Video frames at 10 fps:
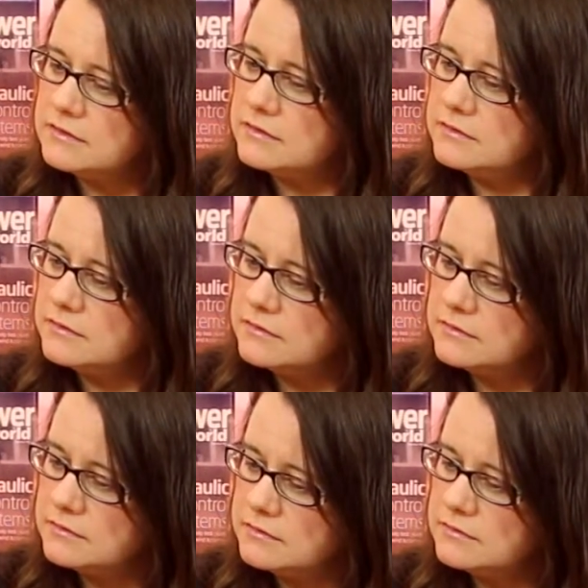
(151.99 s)

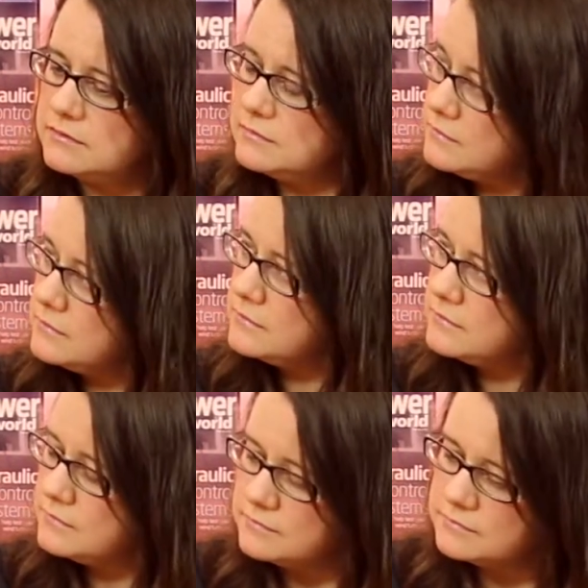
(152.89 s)

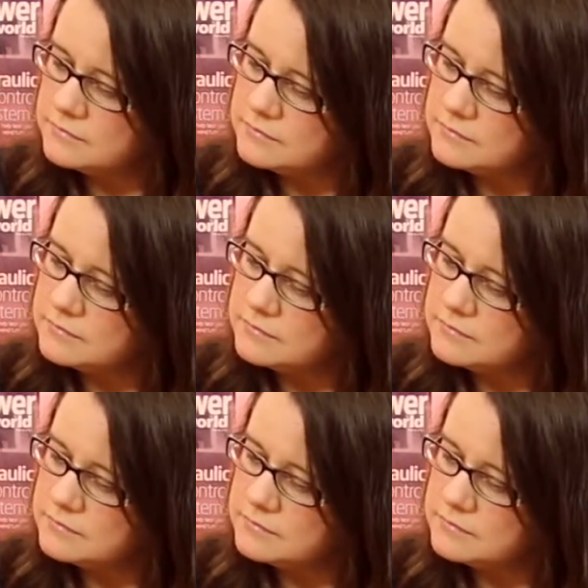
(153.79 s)
(not speaking)